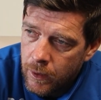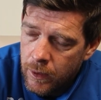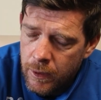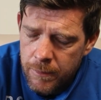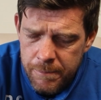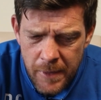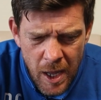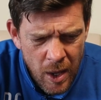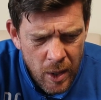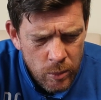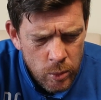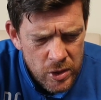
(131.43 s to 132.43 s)
No,
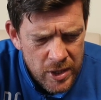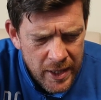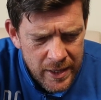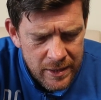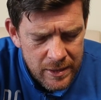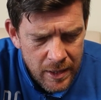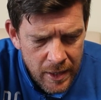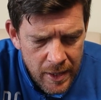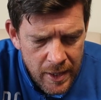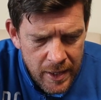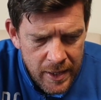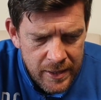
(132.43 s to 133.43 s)
I wouldn't say it's
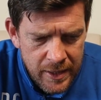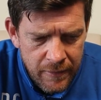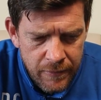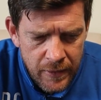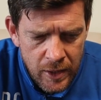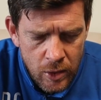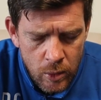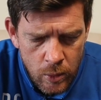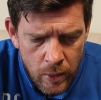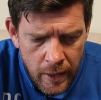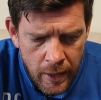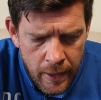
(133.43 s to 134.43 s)

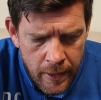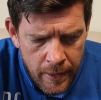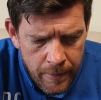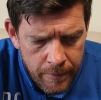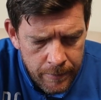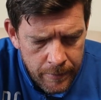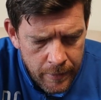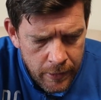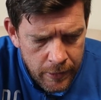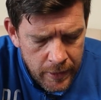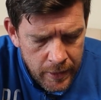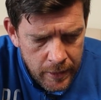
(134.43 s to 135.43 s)
difficult. I
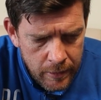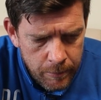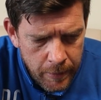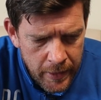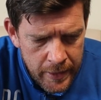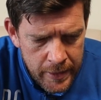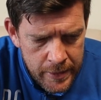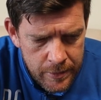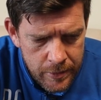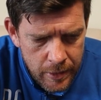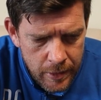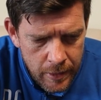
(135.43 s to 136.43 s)
think
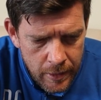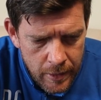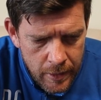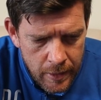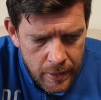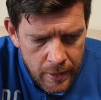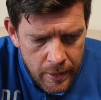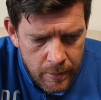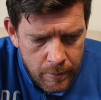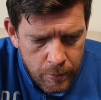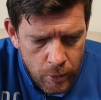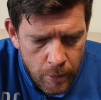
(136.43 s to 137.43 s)
players
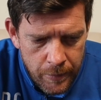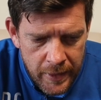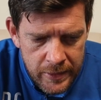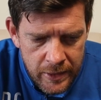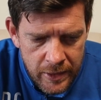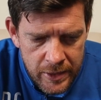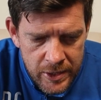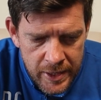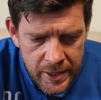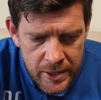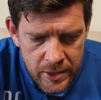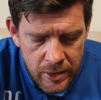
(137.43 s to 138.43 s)
come the end of the
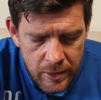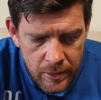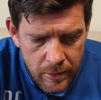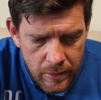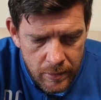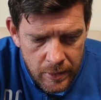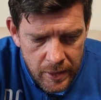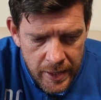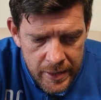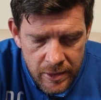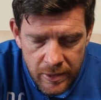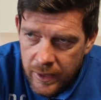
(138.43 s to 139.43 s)
season
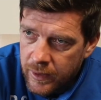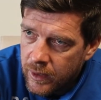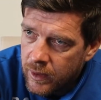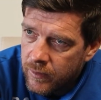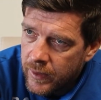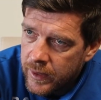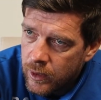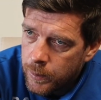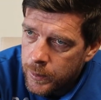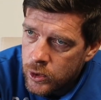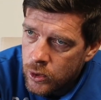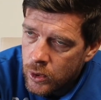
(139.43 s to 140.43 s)
like to think that they've had the
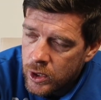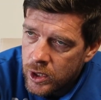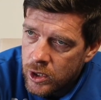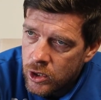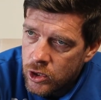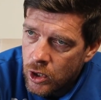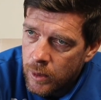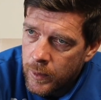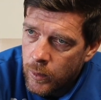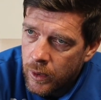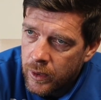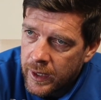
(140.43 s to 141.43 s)
opportunity to show
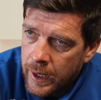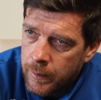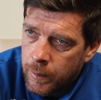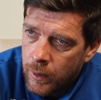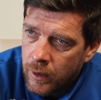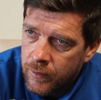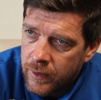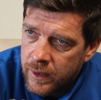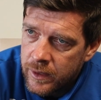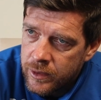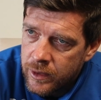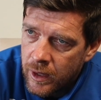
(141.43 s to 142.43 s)
me what they're capable of
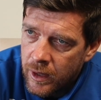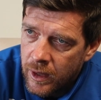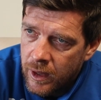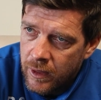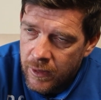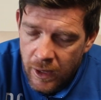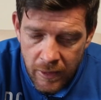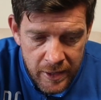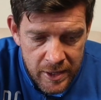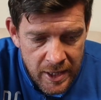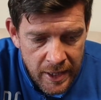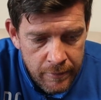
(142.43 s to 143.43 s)
at
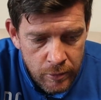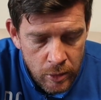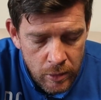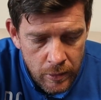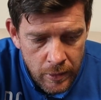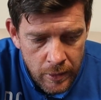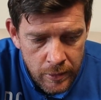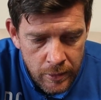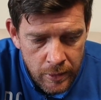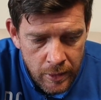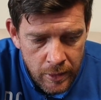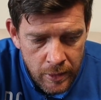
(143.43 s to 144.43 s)
this level,
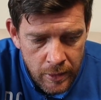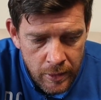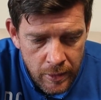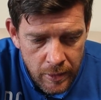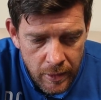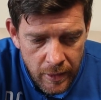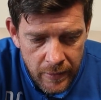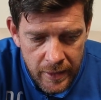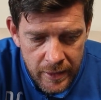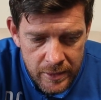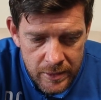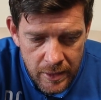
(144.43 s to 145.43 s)
and
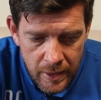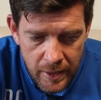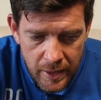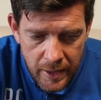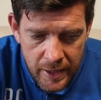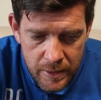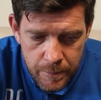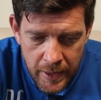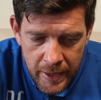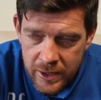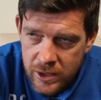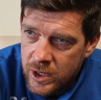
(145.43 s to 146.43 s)
then it's
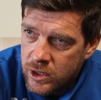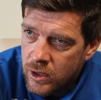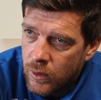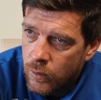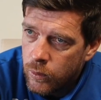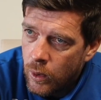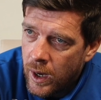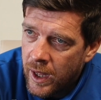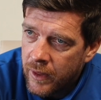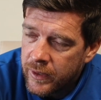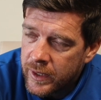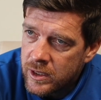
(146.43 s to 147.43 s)
my decision of what
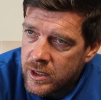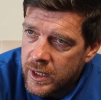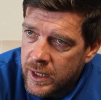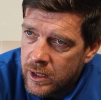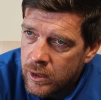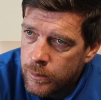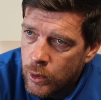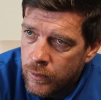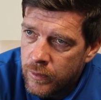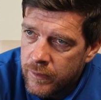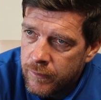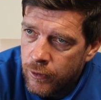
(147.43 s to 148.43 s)
I think's needed
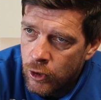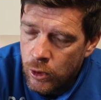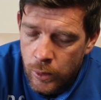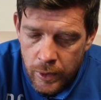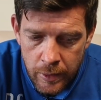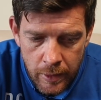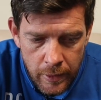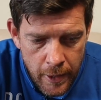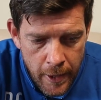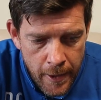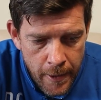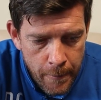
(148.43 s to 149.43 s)
moving forward.
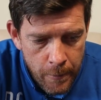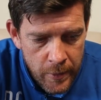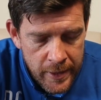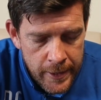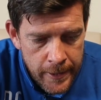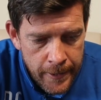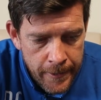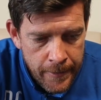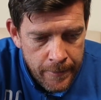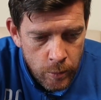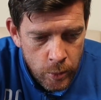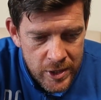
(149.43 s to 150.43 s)
We
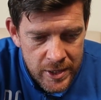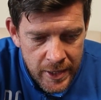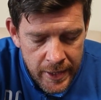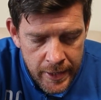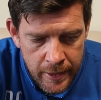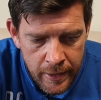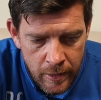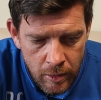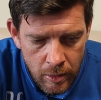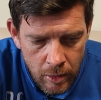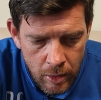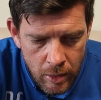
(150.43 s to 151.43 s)
sit here
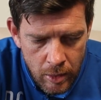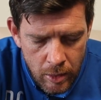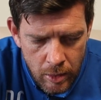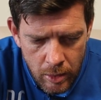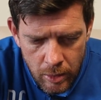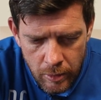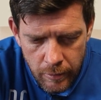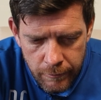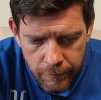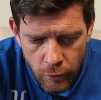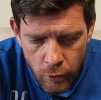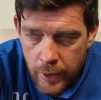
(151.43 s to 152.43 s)

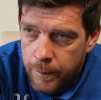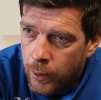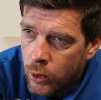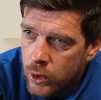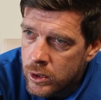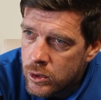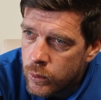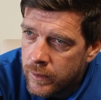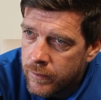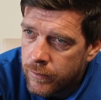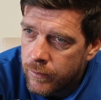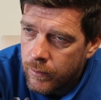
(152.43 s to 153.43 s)
40 points
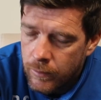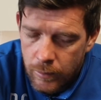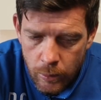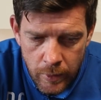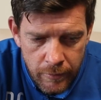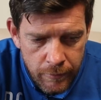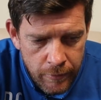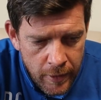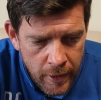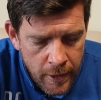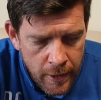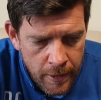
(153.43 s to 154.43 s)
with
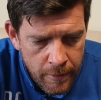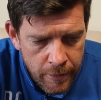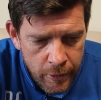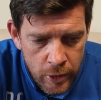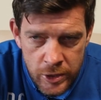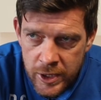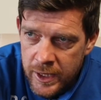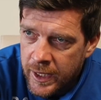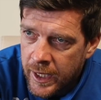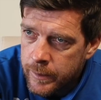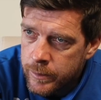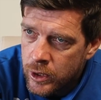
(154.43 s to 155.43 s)
13
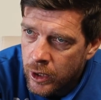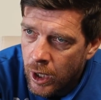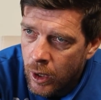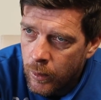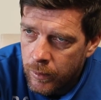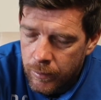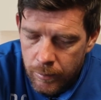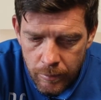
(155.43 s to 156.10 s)
games to go.